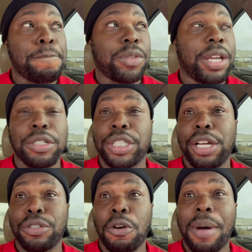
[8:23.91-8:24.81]

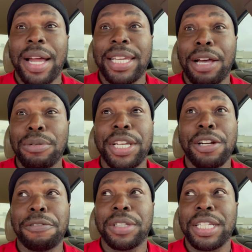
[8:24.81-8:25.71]
There's nobody else here
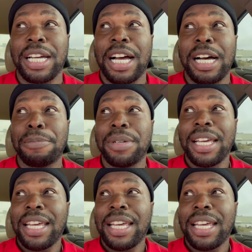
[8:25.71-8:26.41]
for the job.